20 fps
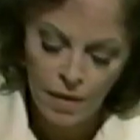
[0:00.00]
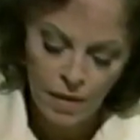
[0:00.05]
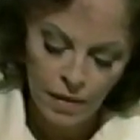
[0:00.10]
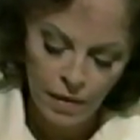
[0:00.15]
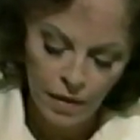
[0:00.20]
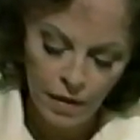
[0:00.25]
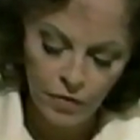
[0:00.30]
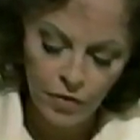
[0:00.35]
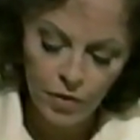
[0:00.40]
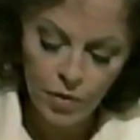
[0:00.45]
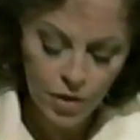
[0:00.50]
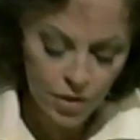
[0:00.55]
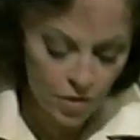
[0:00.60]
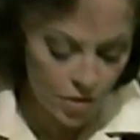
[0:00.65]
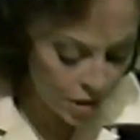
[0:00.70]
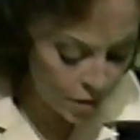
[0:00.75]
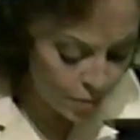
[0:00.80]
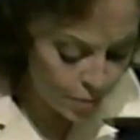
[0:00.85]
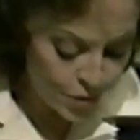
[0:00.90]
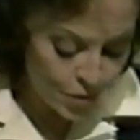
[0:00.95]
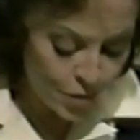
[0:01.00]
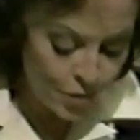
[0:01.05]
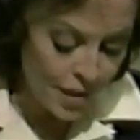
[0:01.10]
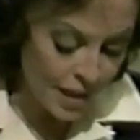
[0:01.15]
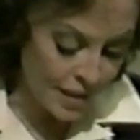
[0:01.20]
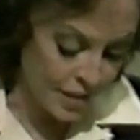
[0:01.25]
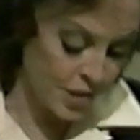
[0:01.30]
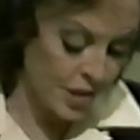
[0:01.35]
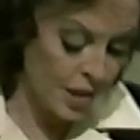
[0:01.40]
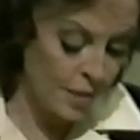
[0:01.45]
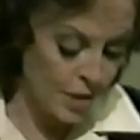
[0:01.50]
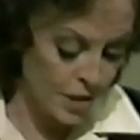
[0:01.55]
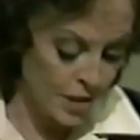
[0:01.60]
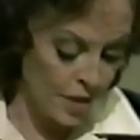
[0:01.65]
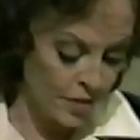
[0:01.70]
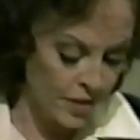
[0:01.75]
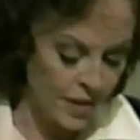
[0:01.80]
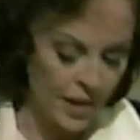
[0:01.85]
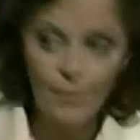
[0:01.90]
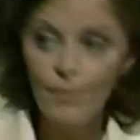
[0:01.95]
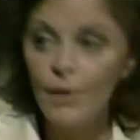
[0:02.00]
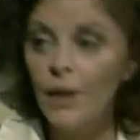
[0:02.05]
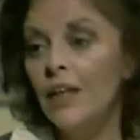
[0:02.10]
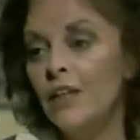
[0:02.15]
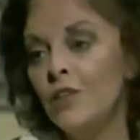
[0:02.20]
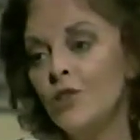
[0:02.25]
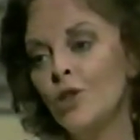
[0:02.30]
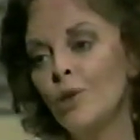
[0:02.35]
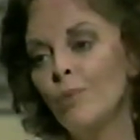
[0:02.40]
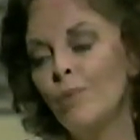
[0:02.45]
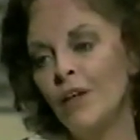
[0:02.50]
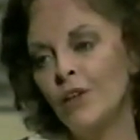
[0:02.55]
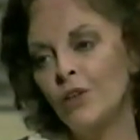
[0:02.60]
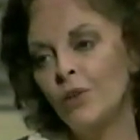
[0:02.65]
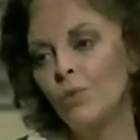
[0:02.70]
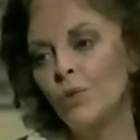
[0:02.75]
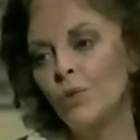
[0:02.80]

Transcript: If you were going to pursue that subject, I forget my lunch and go back to